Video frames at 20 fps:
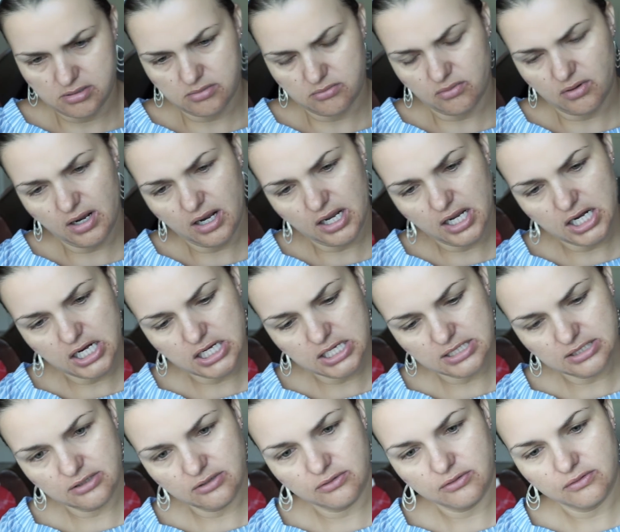Where
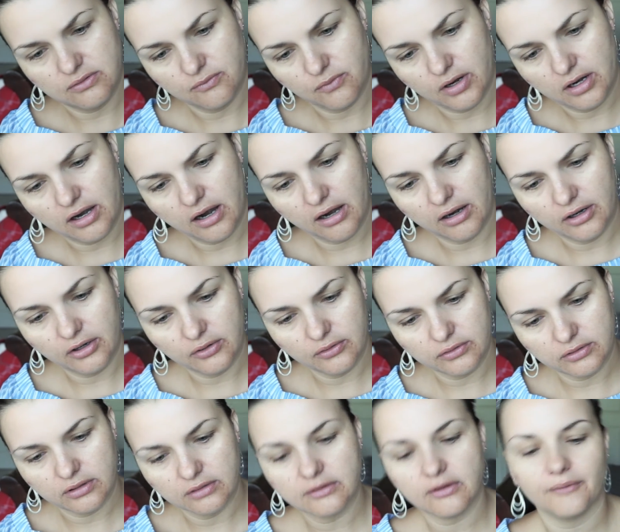are you?
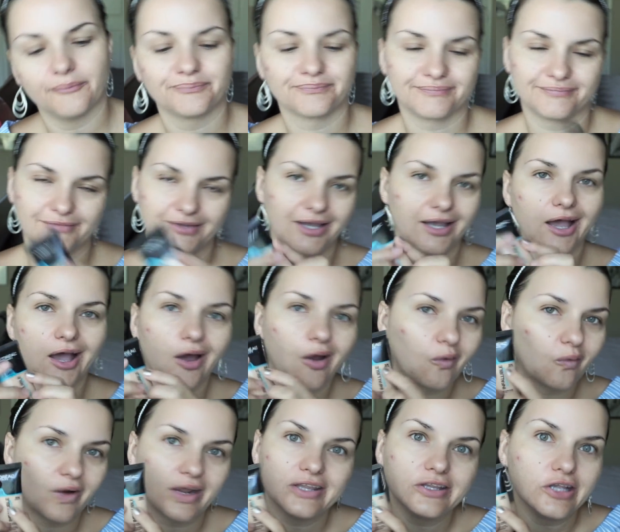No,
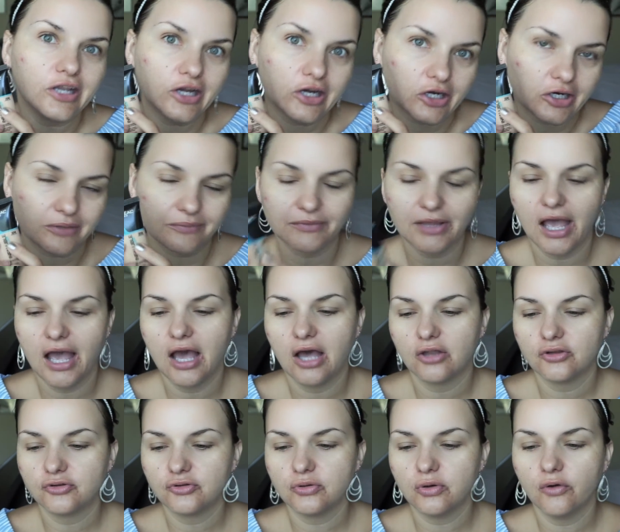right here,
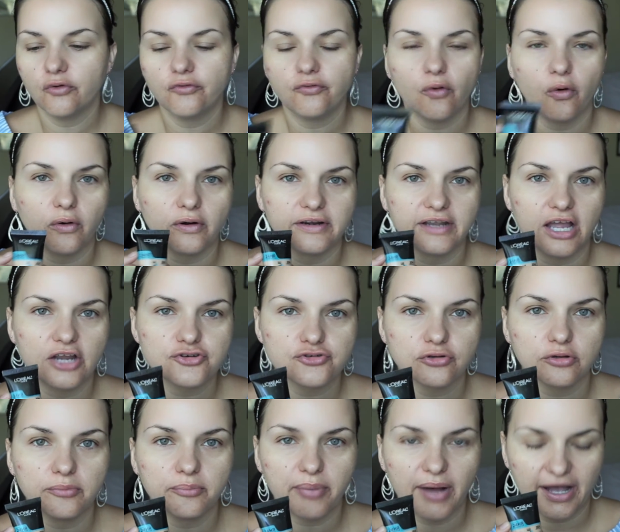204
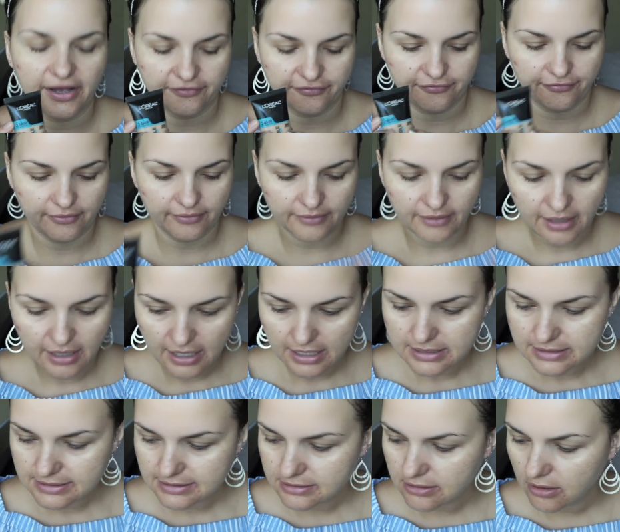Natural Buff.
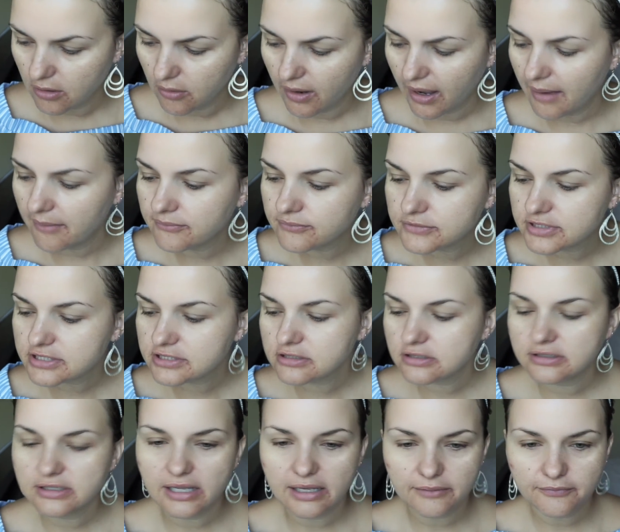So I'm just
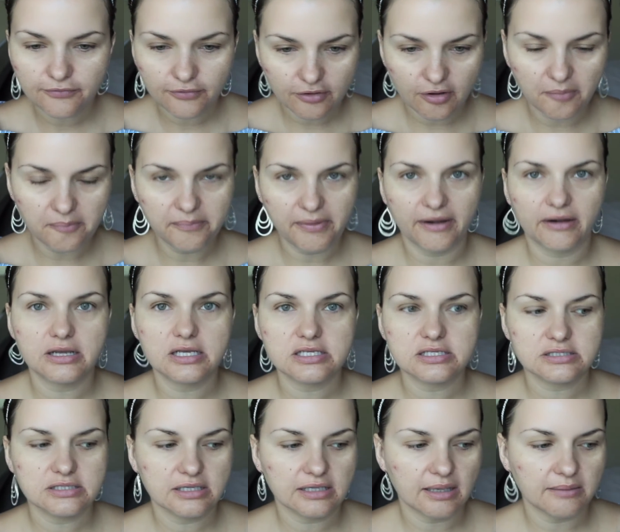gonna, for
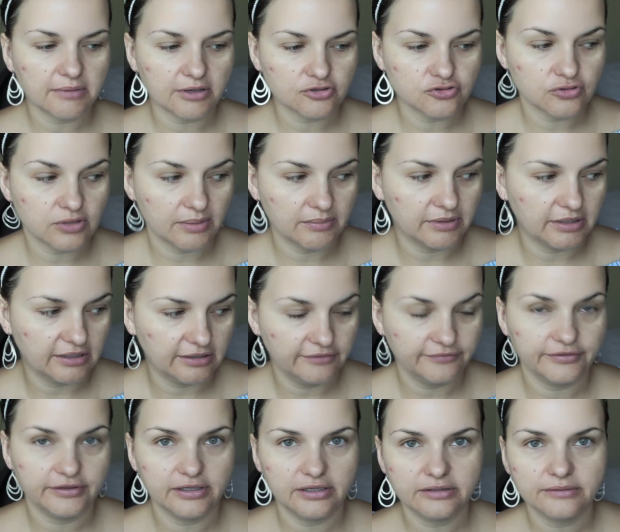comparison and make sure I'm
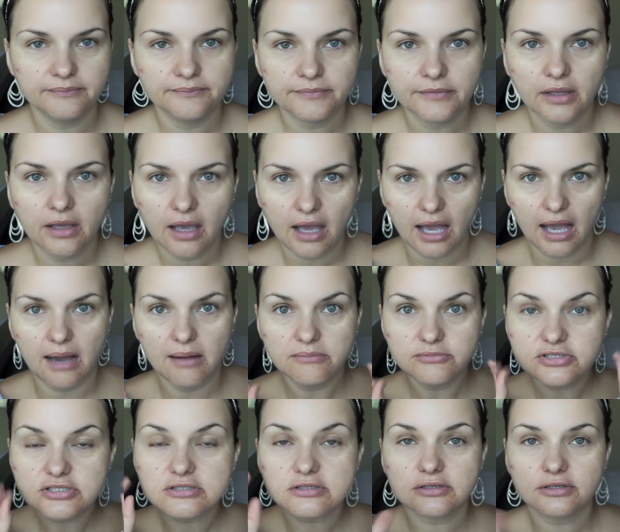even, I'm
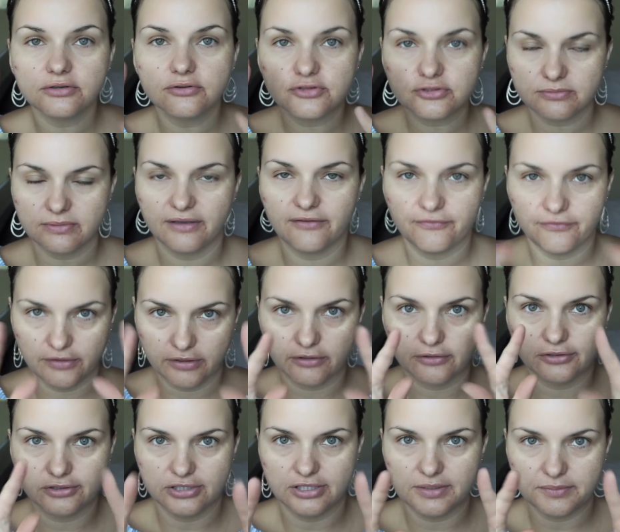just gonna use my
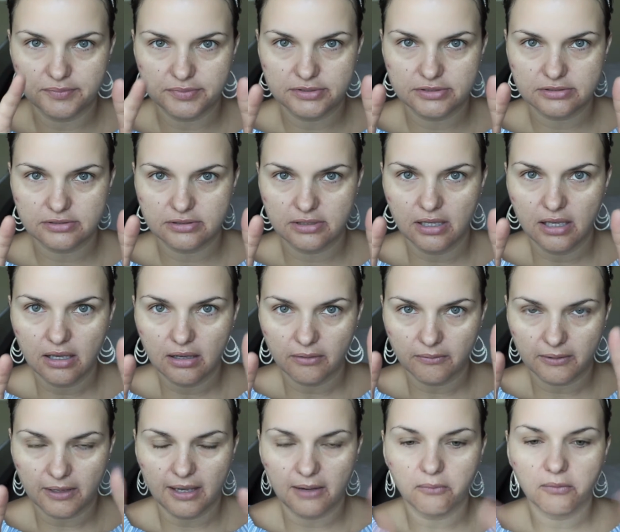fingertips.
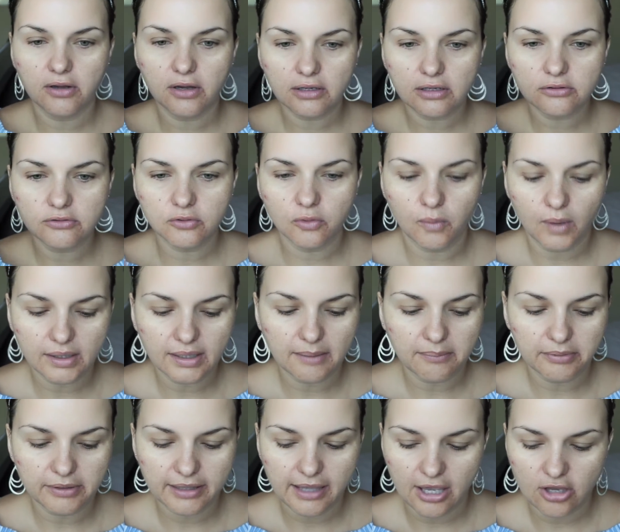Okay, and we're gonna do one
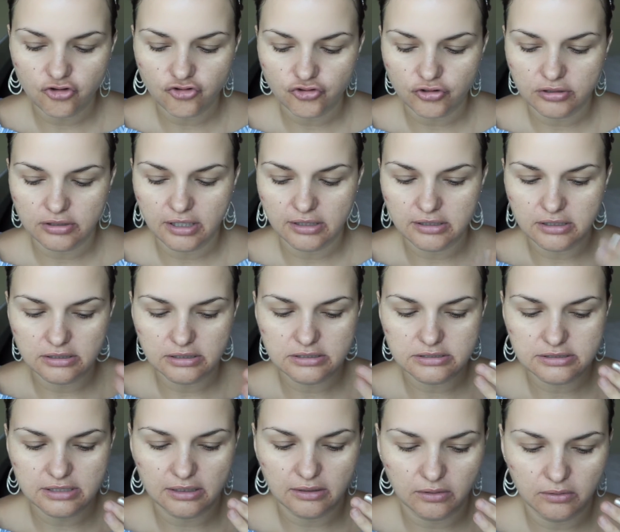application and then the
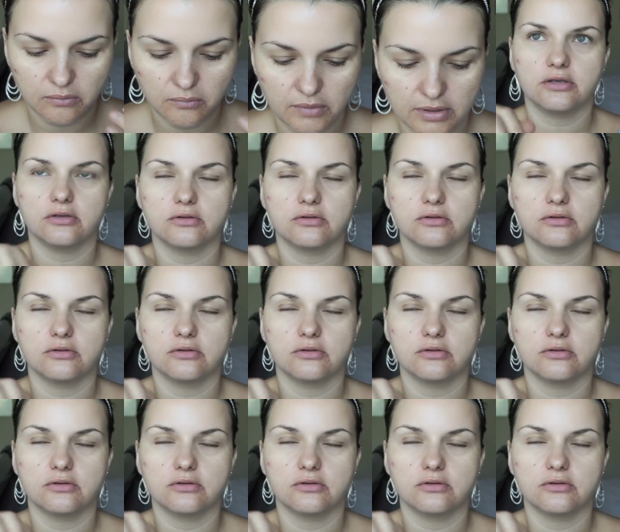second one.